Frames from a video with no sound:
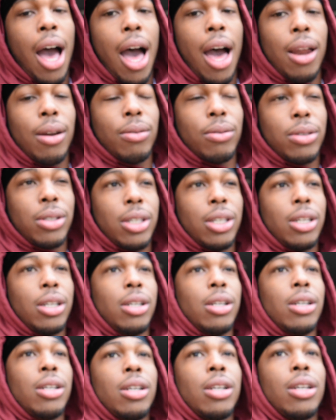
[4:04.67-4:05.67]
I
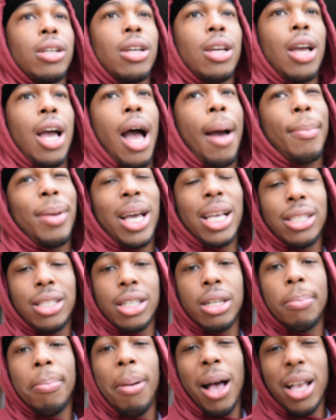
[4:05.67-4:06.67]
see
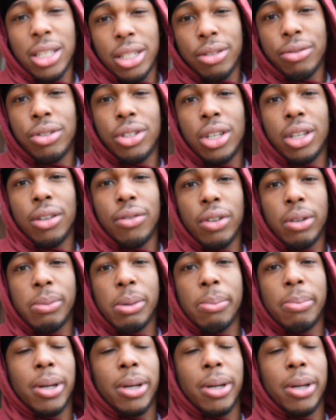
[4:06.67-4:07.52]
the positive shit, you feel me?